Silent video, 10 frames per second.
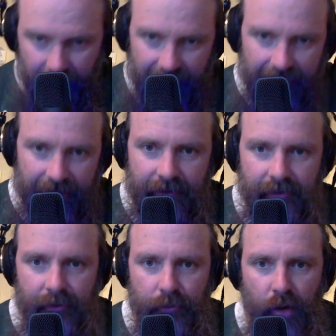that can lead to
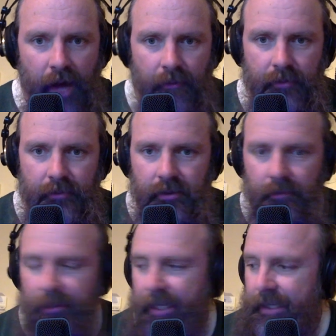some problems,
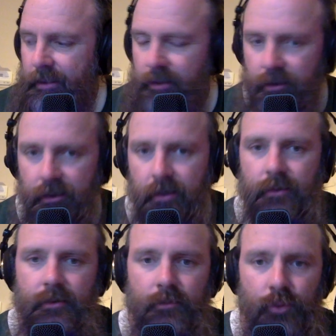some leakage, you know,
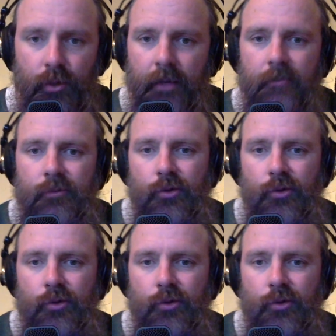some drip.